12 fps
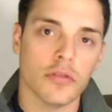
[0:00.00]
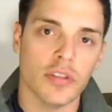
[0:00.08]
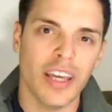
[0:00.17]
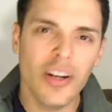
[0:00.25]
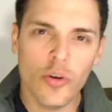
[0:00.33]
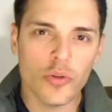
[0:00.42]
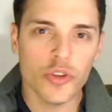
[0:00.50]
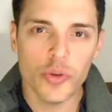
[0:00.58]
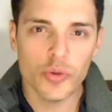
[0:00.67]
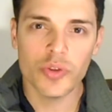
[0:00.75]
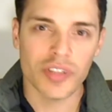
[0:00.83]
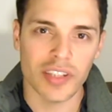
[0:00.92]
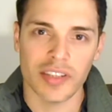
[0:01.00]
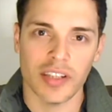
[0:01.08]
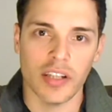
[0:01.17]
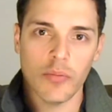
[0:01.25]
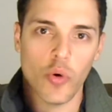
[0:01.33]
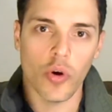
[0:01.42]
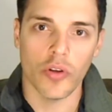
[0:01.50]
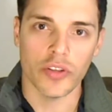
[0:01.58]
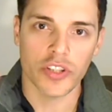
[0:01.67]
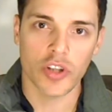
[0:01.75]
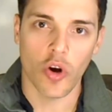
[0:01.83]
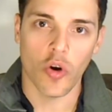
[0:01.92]
They don't use this anymore on the
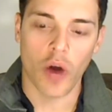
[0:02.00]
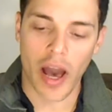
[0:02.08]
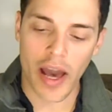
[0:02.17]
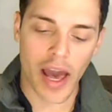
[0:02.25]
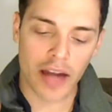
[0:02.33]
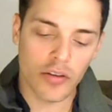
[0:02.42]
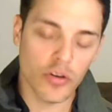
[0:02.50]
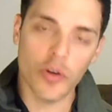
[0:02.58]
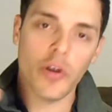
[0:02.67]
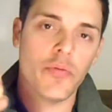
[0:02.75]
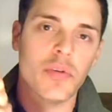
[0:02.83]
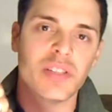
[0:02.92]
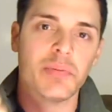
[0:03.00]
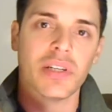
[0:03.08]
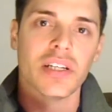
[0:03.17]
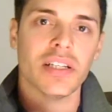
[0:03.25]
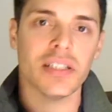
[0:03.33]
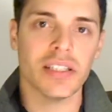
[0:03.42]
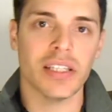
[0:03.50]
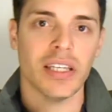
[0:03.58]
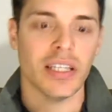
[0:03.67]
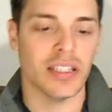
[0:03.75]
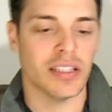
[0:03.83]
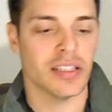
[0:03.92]
show. I don't know if it's because
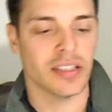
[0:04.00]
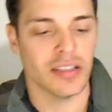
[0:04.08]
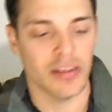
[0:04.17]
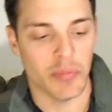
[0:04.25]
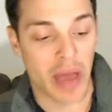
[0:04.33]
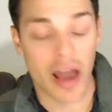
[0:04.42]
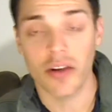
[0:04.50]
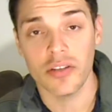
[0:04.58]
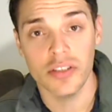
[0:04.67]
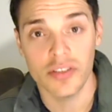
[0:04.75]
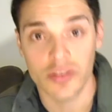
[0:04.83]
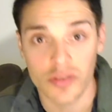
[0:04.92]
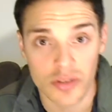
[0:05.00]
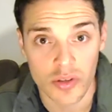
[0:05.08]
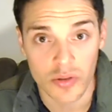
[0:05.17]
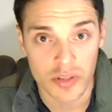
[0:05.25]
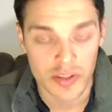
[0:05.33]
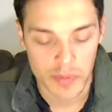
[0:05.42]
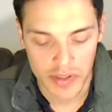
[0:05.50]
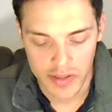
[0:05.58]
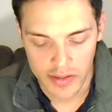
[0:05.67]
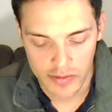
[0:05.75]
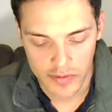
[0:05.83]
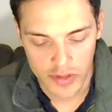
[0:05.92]
the batteries are so
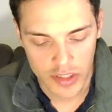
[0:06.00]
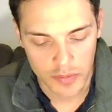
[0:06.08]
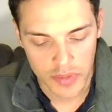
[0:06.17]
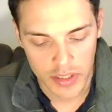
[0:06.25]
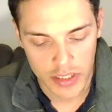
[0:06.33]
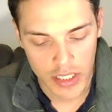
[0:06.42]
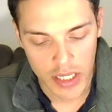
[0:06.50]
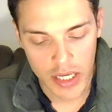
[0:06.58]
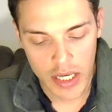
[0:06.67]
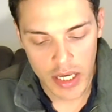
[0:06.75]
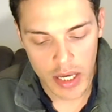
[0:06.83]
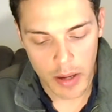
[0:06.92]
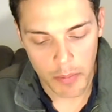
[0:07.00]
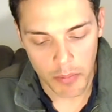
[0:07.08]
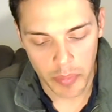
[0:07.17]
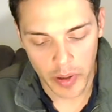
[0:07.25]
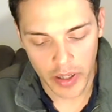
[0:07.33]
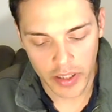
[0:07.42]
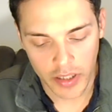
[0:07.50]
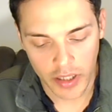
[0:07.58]
expensive or something, but